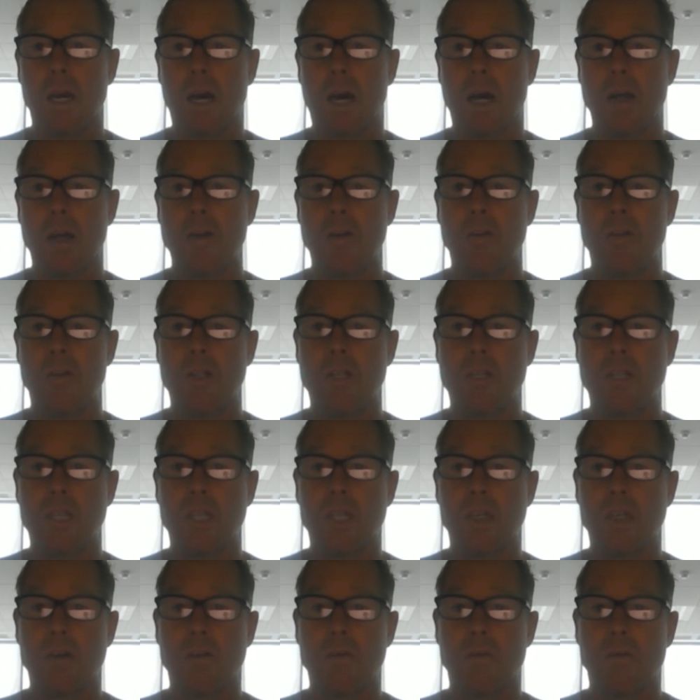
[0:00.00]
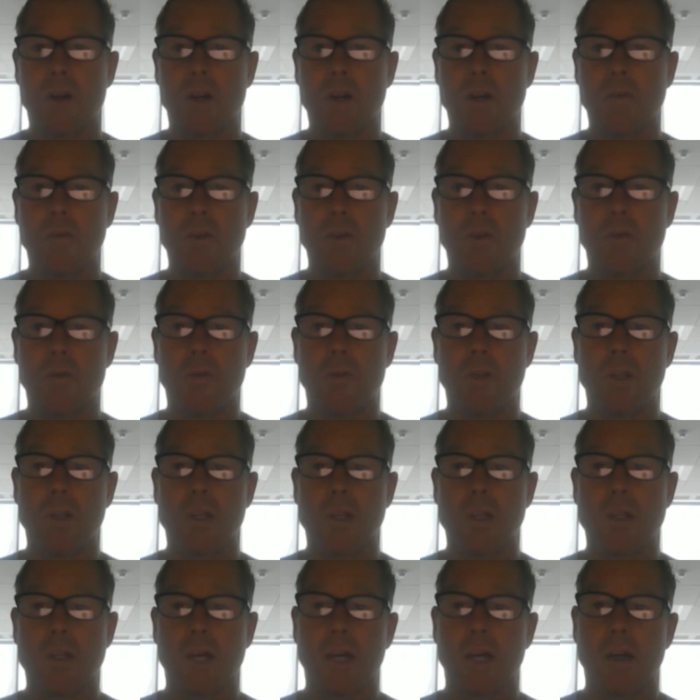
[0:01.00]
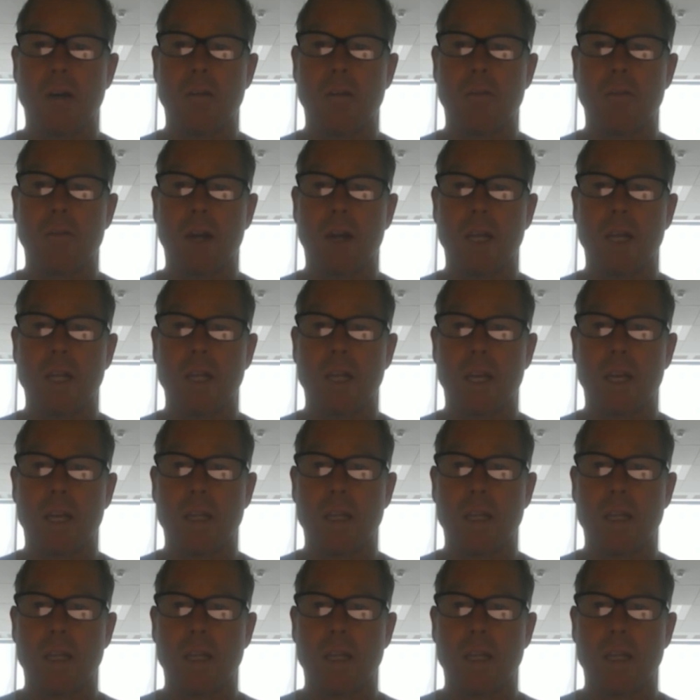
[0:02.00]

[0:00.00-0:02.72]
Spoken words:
under the seat in front of you for the entire flight,